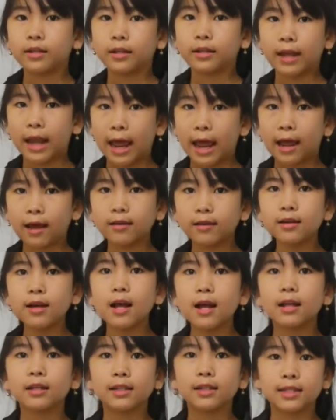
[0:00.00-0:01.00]
Now,
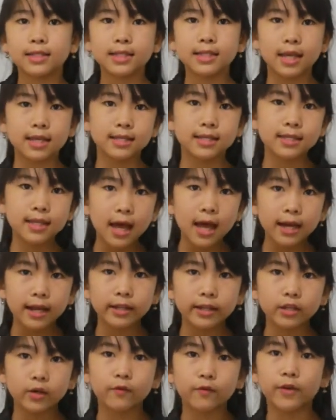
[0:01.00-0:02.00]
let's get
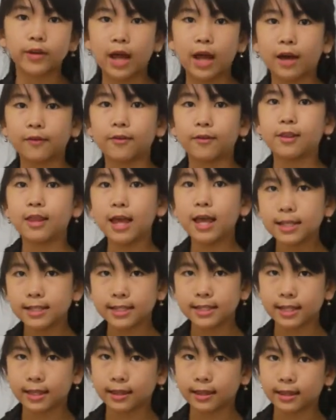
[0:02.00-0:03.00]
started with our
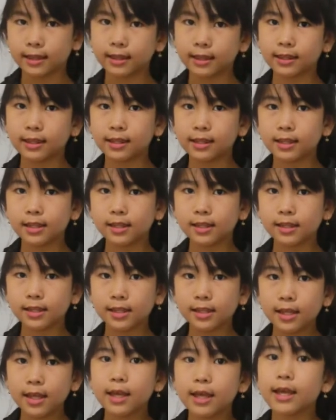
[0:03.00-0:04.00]
lesson.
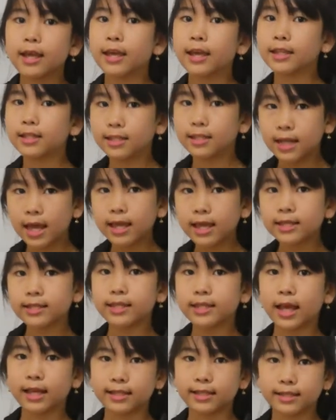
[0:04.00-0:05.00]
In
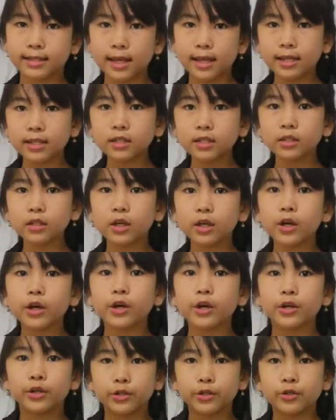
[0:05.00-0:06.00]
today's lesson,
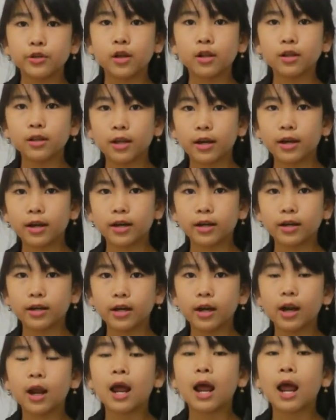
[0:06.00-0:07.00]
you'll
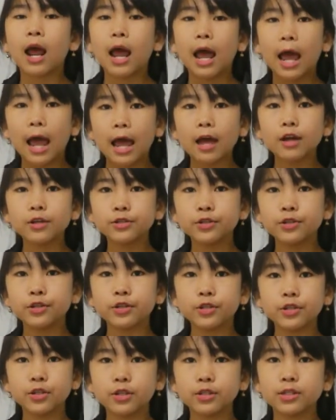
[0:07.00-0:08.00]
learn how to
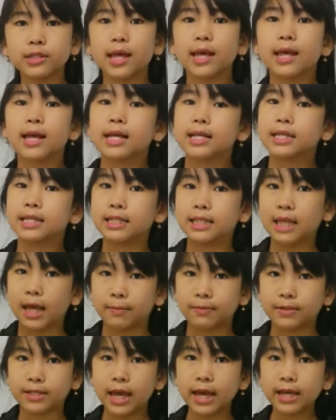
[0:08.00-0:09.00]
use
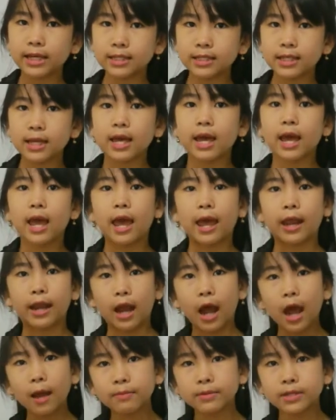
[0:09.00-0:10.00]
subject
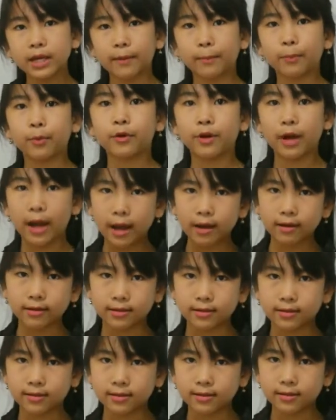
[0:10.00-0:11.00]
and object
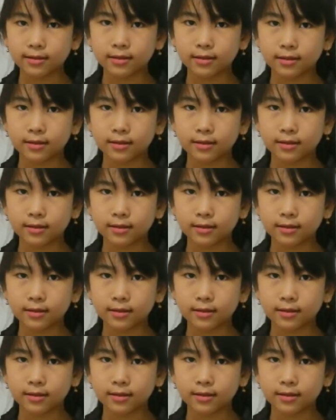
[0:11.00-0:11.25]
pronouns.